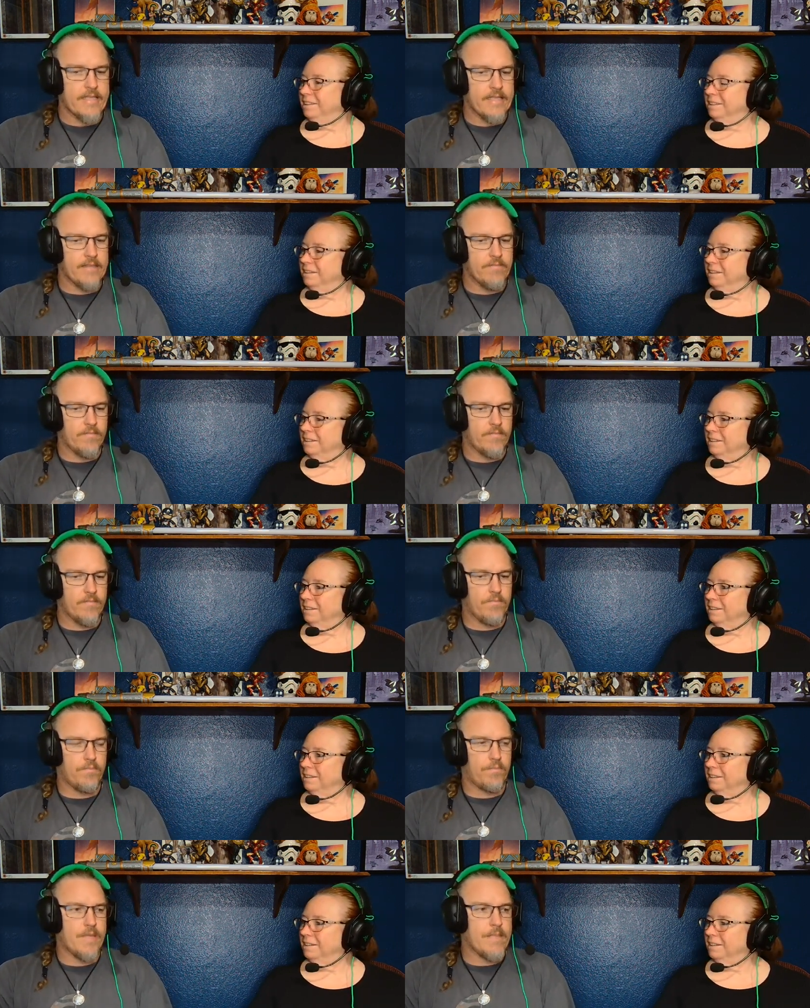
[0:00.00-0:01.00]
Speaker 1: seeing
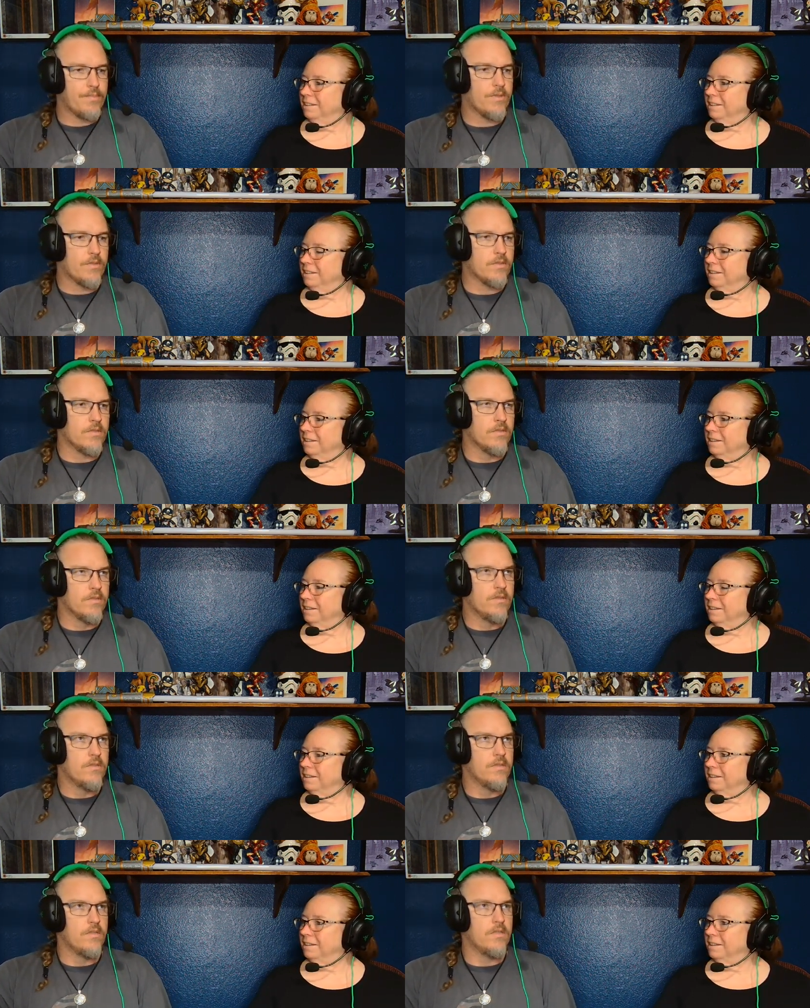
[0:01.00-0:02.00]
people
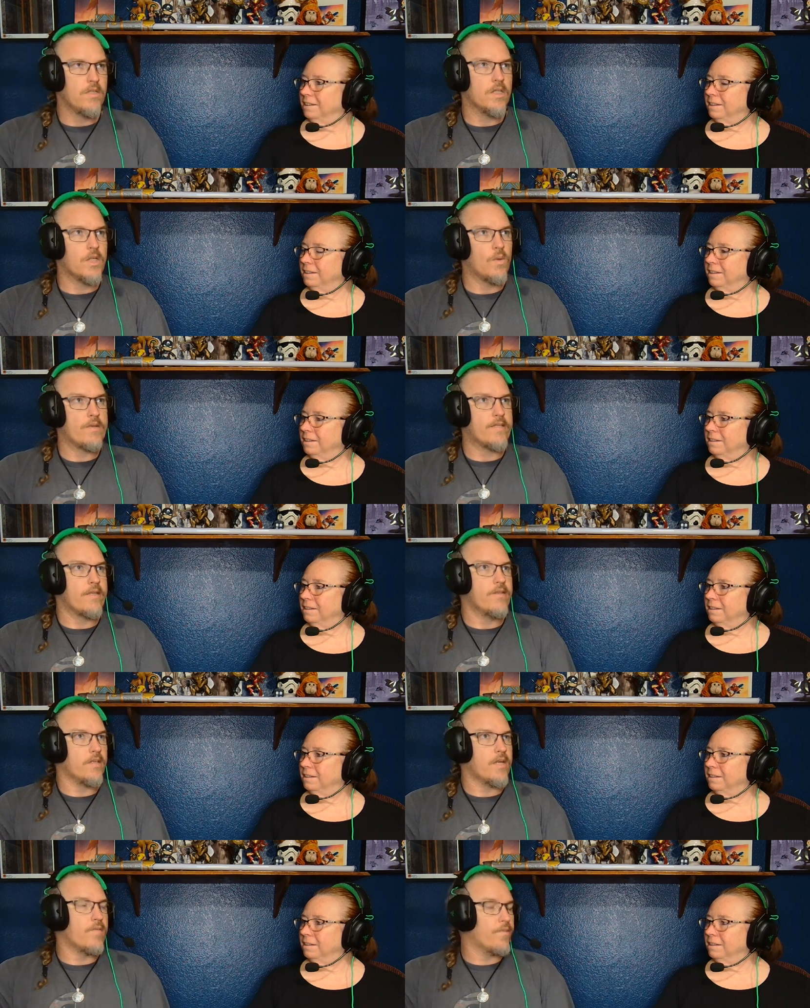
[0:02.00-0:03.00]
go outside
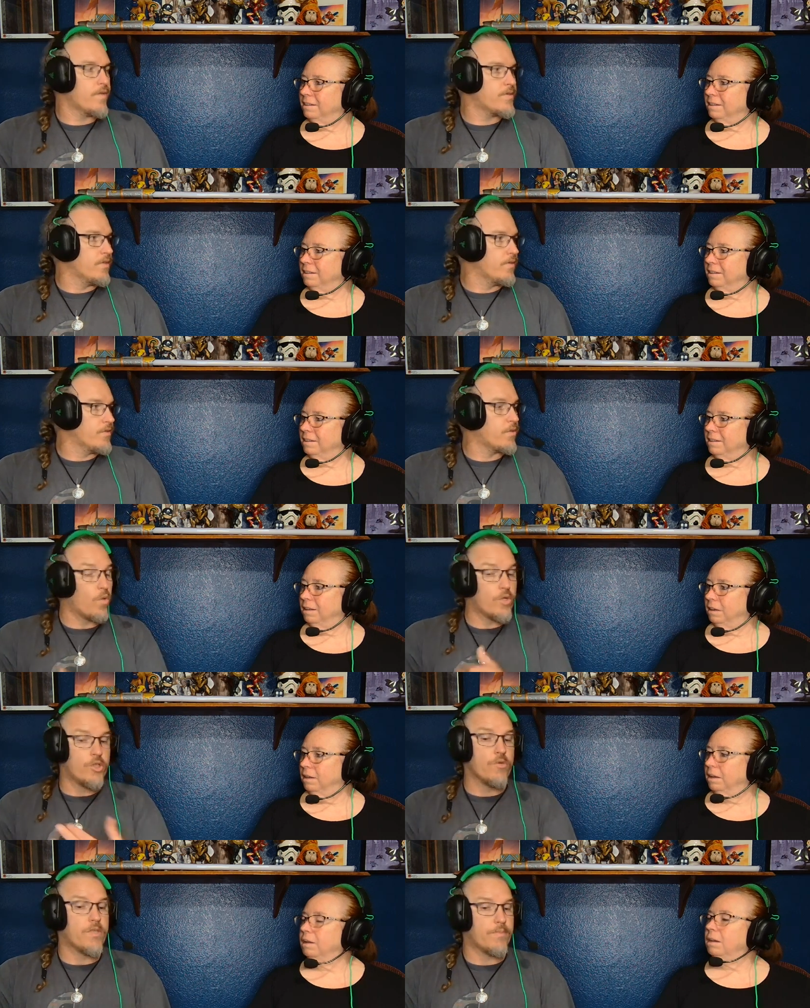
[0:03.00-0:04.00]
their comfort zones or
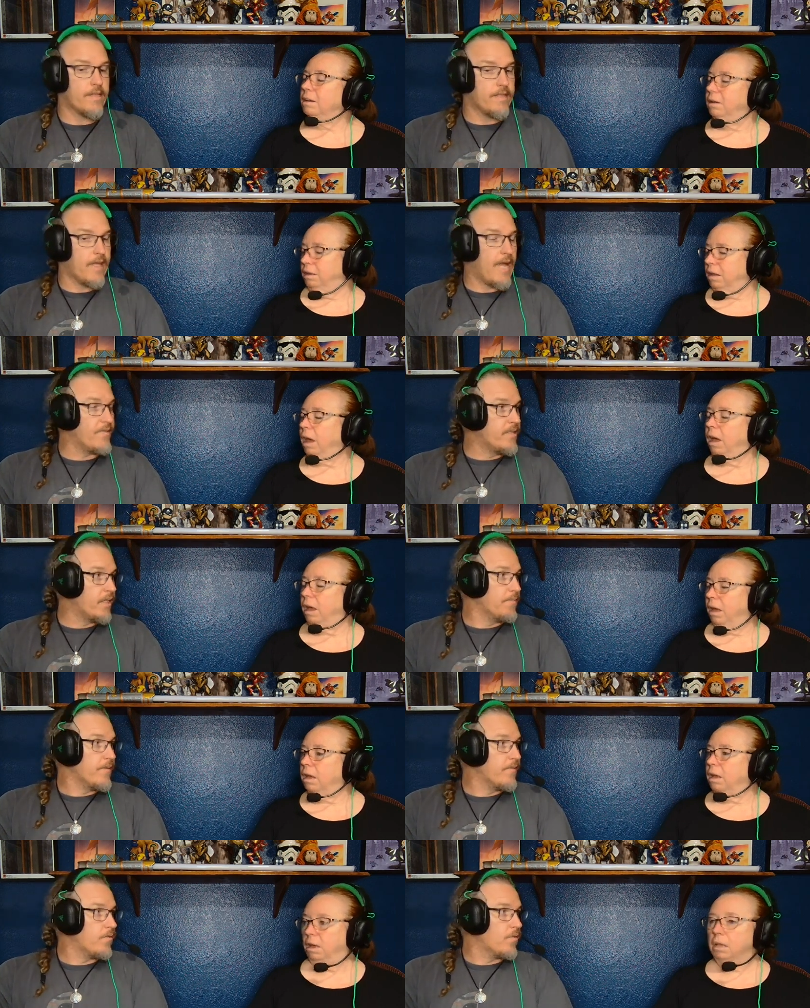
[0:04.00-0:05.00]
do something they haven't yeah. done
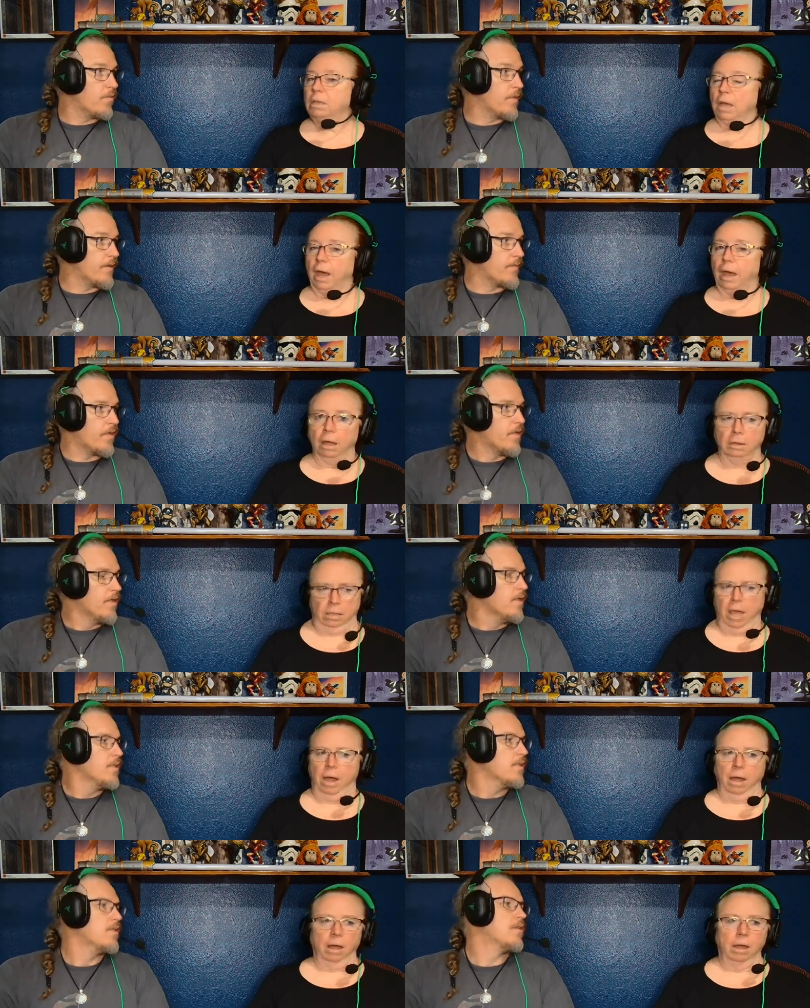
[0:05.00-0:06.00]
before. Yeah,
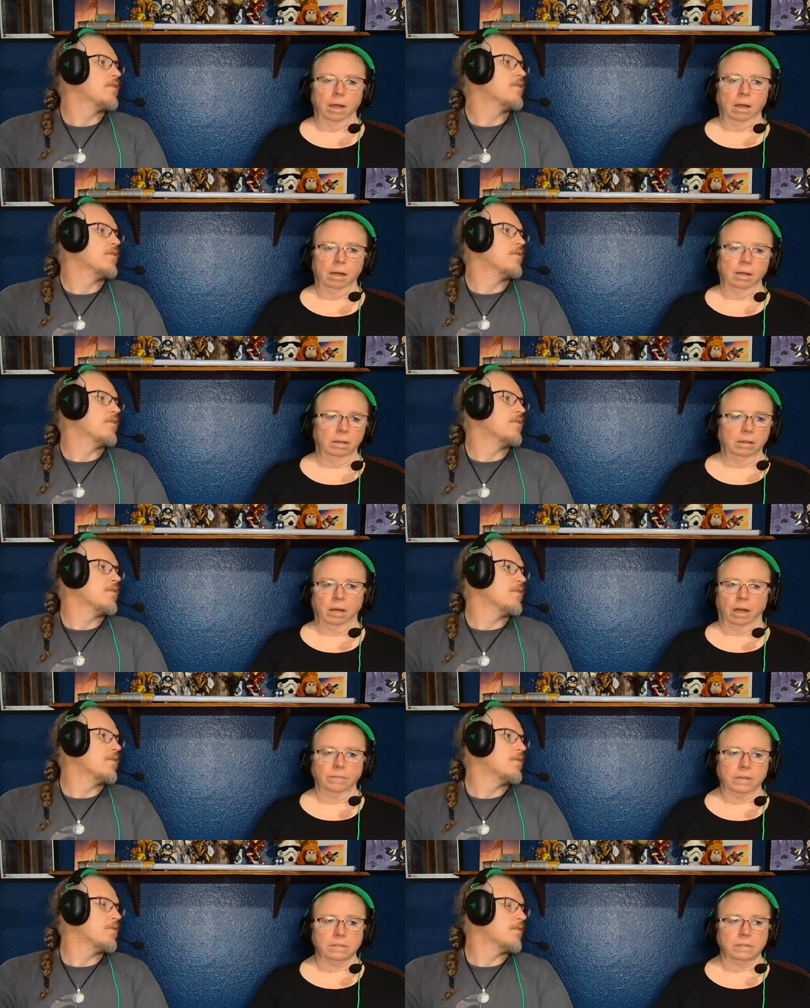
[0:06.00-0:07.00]
Speaker 2: yeah. Uh,
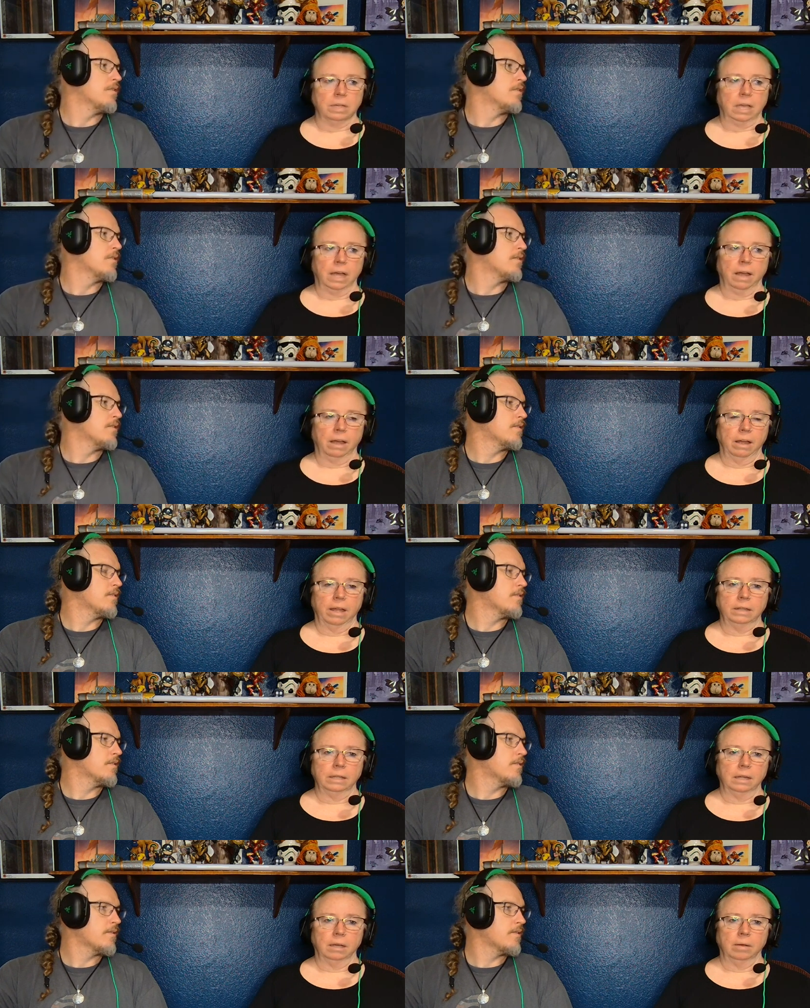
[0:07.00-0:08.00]
obviously, yeah.
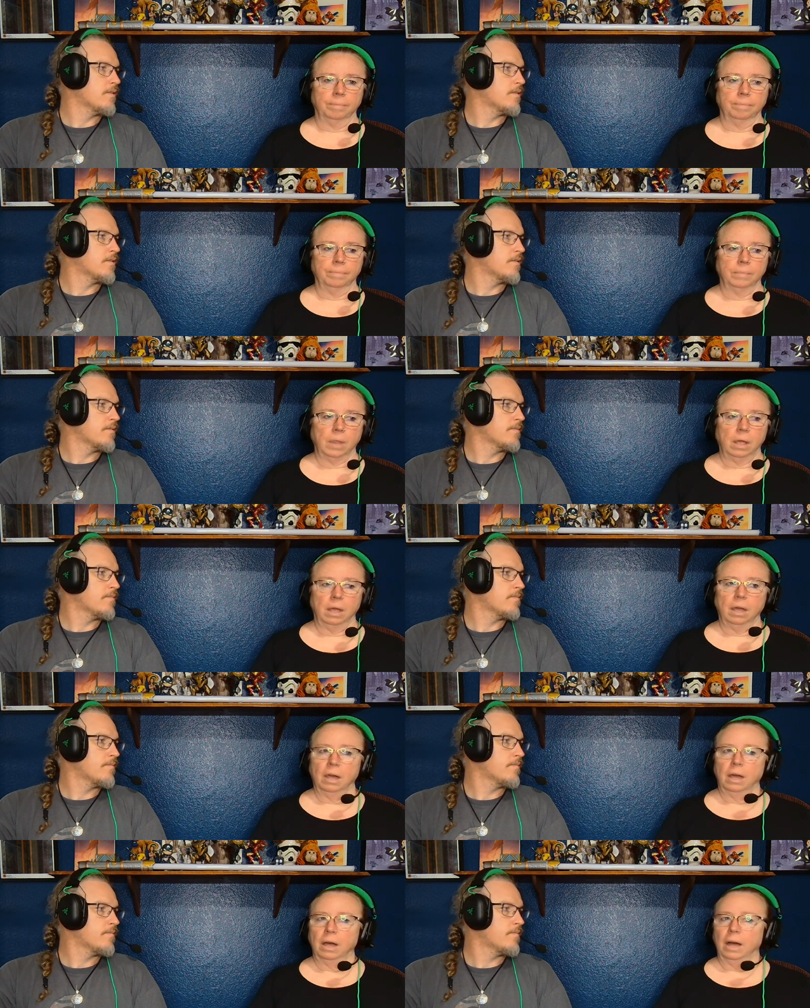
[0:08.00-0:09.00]
And um,
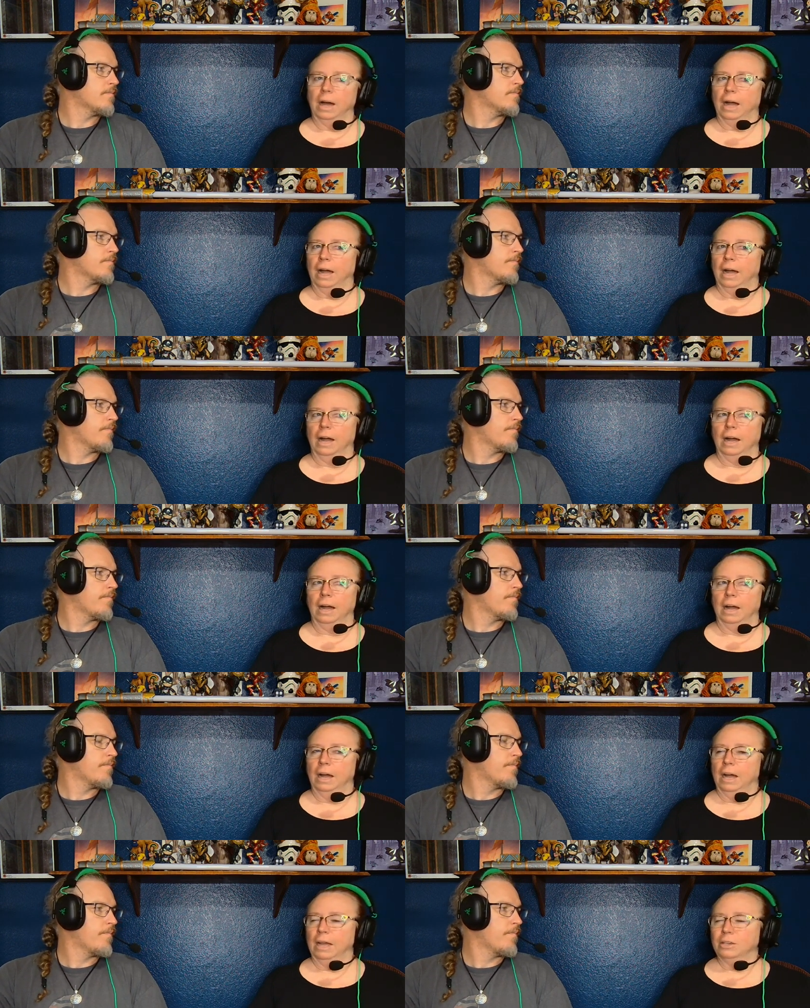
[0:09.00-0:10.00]
uh,
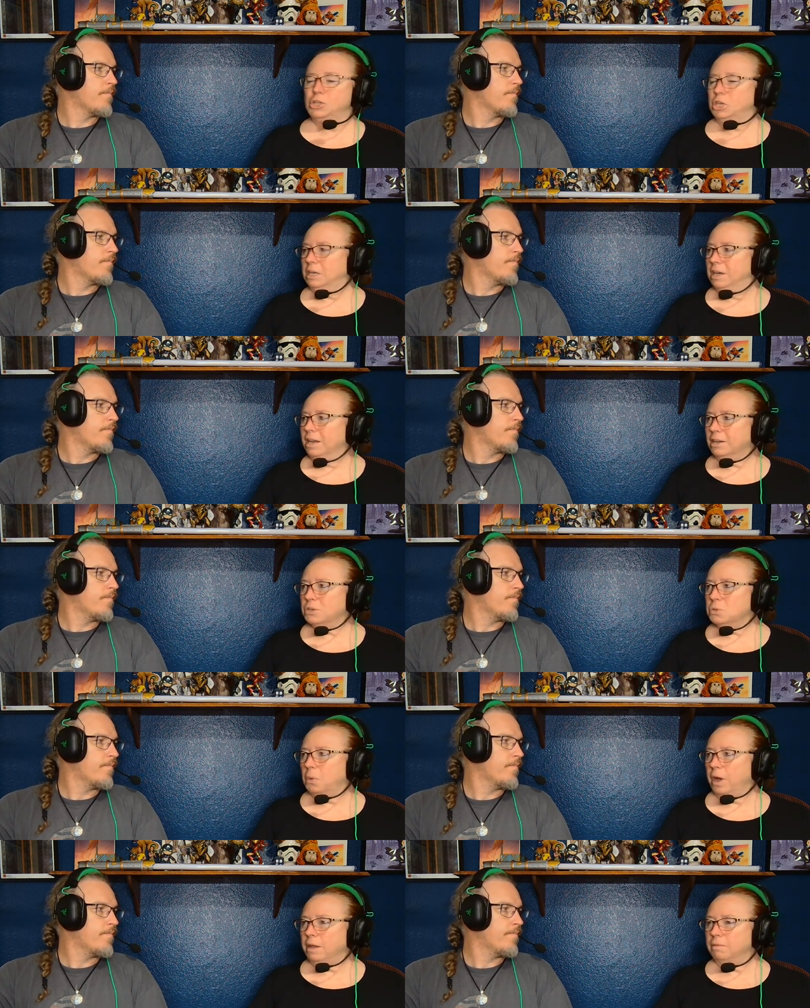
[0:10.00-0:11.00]
is she Nick's
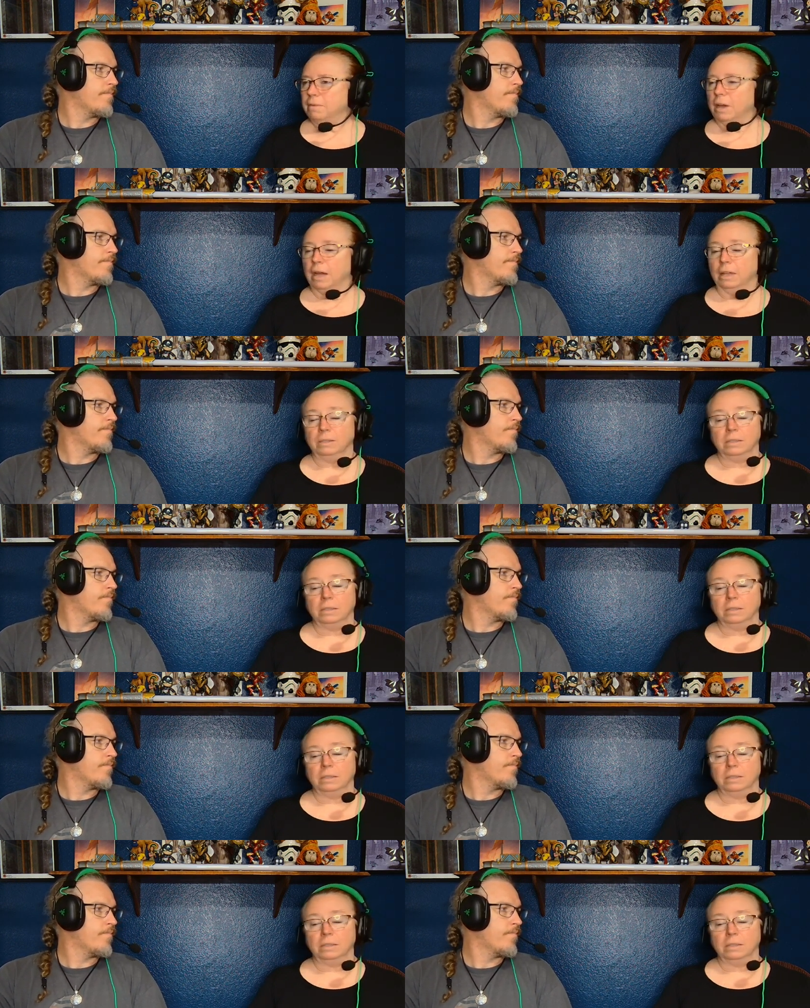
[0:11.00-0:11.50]
wife? Uh,